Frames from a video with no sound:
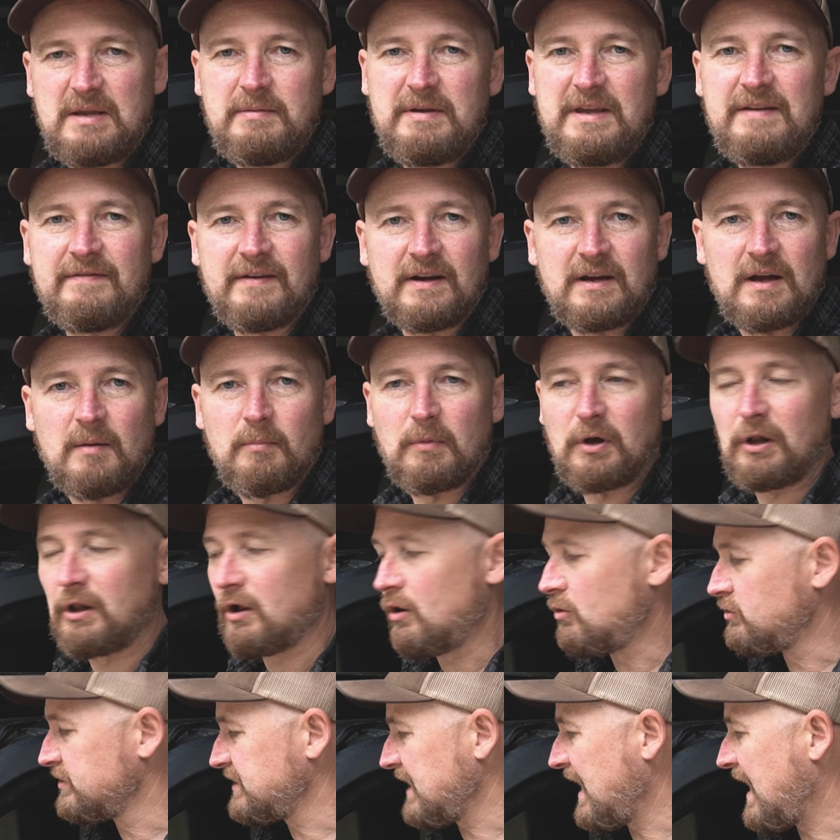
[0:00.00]
even come
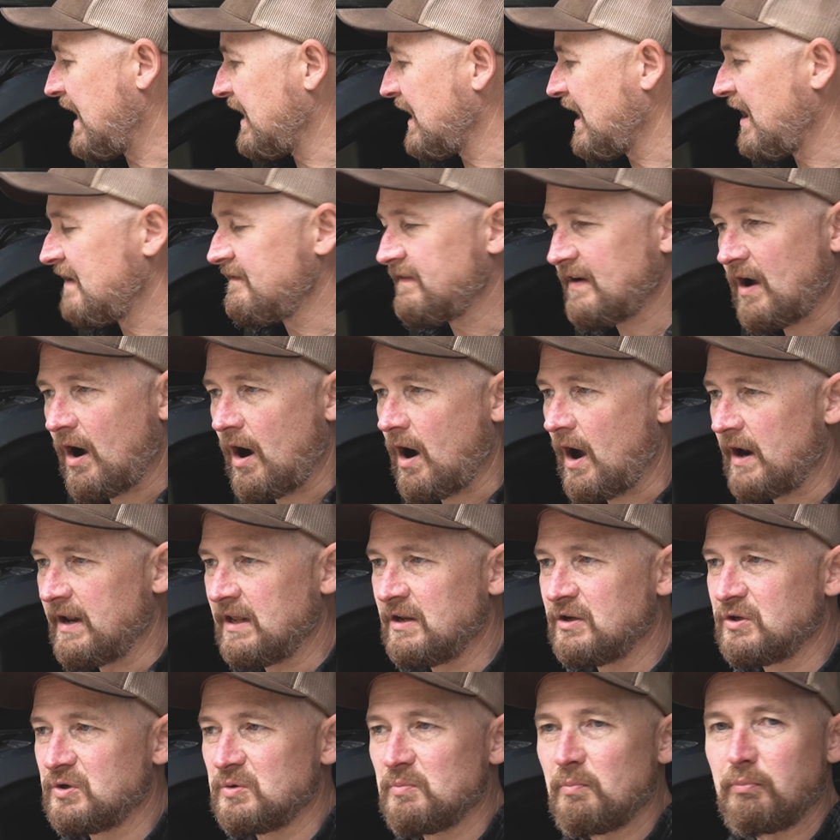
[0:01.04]
close, and I've caught
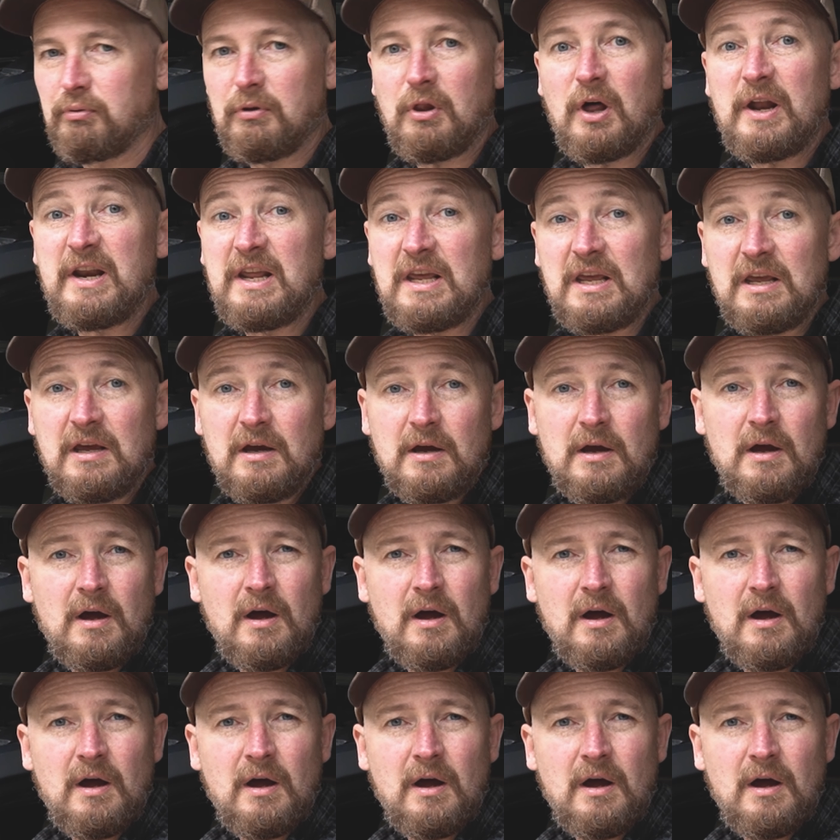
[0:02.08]
into plenty